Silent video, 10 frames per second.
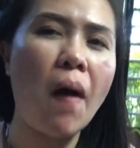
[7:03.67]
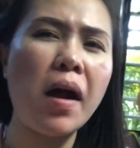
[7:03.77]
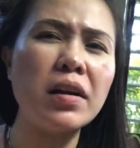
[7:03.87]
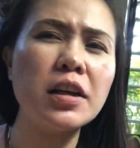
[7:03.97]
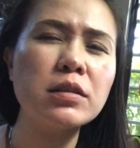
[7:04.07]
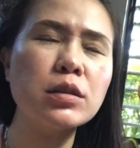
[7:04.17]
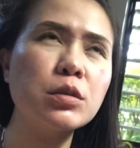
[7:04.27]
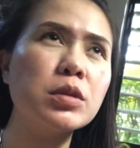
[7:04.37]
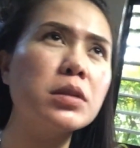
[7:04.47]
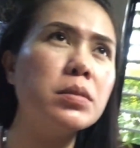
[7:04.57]
I like this
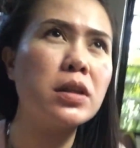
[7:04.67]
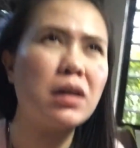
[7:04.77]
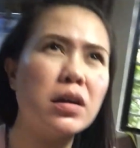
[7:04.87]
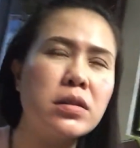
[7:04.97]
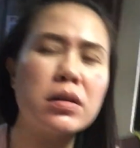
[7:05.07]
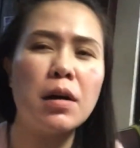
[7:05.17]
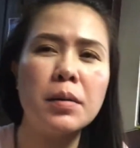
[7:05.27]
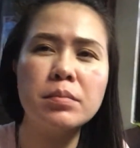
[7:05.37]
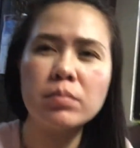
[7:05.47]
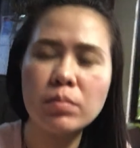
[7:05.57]
one because
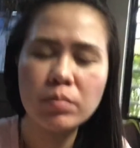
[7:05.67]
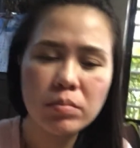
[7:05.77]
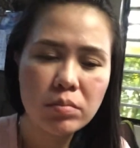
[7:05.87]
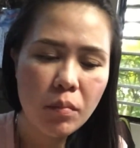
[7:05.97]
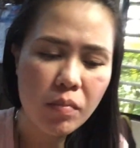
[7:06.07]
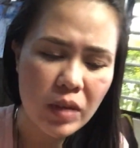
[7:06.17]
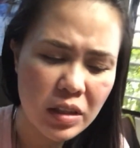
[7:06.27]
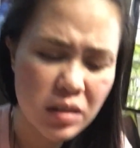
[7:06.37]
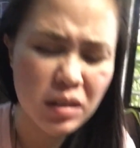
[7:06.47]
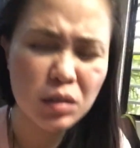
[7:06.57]

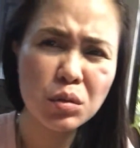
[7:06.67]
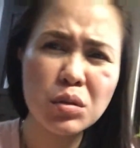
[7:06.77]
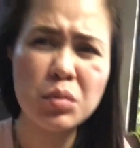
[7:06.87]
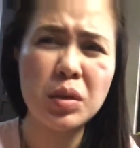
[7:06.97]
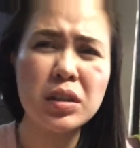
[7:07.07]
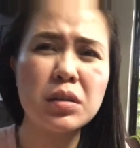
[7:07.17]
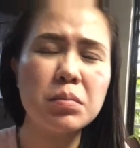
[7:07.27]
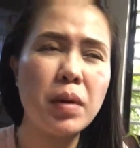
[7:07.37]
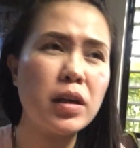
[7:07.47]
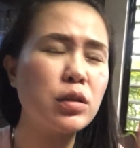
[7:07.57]
it's not too sweet
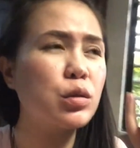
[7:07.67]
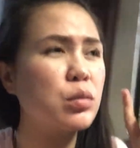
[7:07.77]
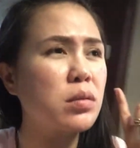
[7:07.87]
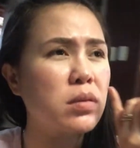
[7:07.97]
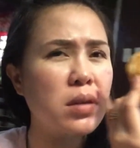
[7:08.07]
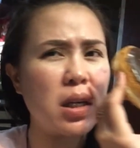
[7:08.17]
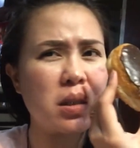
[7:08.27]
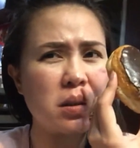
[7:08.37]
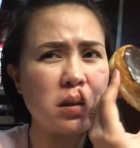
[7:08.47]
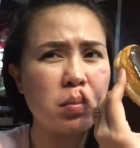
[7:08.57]
compared to
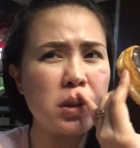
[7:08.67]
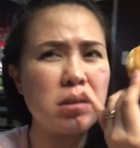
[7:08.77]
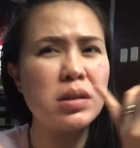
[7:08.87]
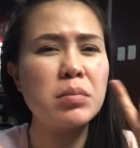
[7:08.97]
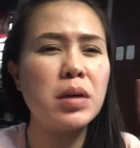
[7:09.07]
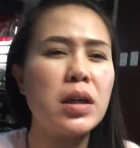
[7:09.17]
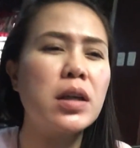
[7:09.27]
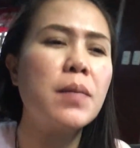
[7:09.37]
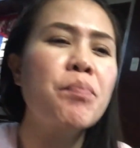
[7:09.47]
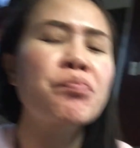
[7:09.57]
like Krispy Kreme. I